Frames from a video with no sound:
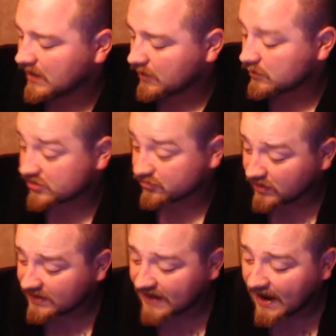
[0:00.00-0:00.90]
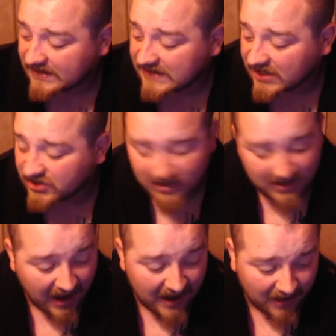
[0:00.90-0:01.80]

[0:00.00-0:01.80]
which is really nice, actually. I